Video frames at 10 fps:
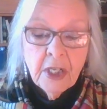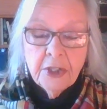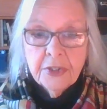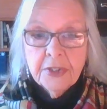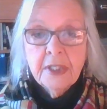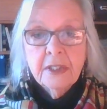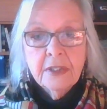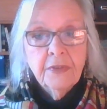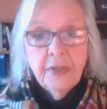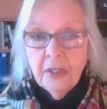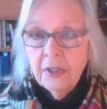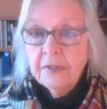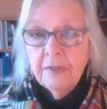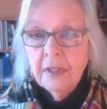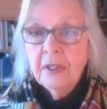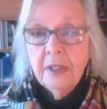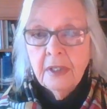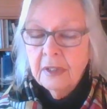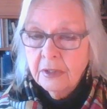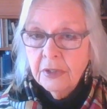you'll see it's very, very
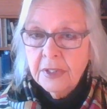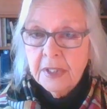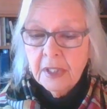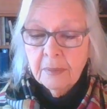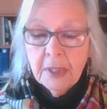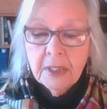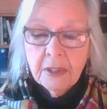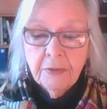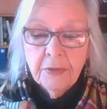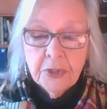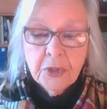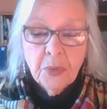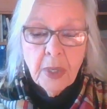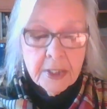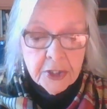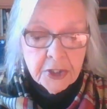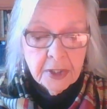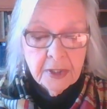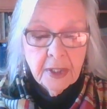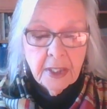interesting because the first
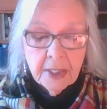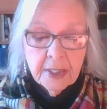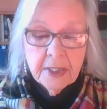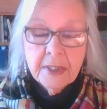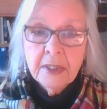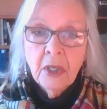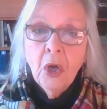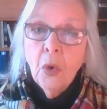question is,